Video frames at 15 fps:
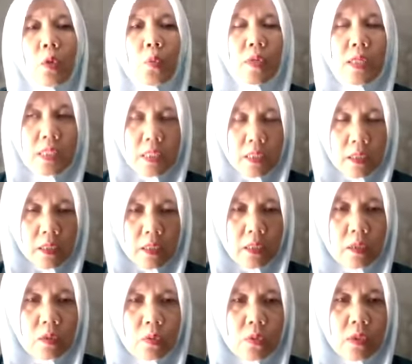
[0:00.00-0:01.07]

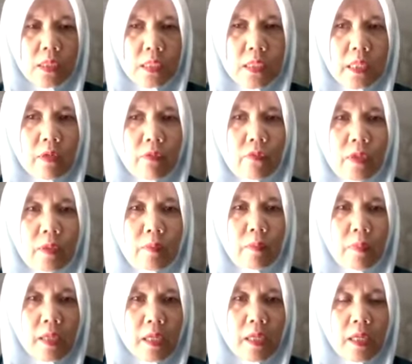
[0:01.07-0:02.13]
questionnaire to the
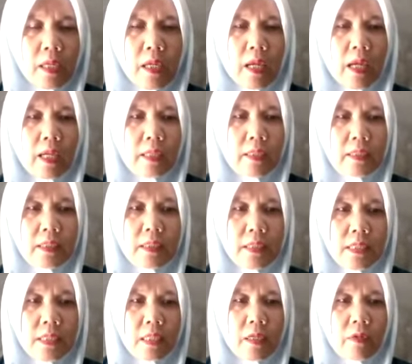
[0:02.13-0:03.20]
7B and the
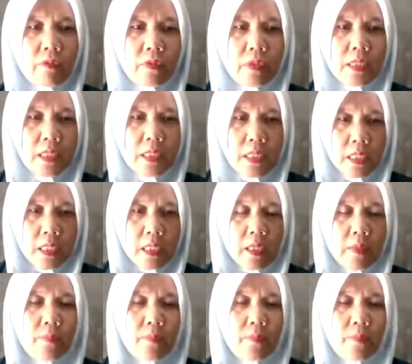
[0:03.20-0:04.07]
7C.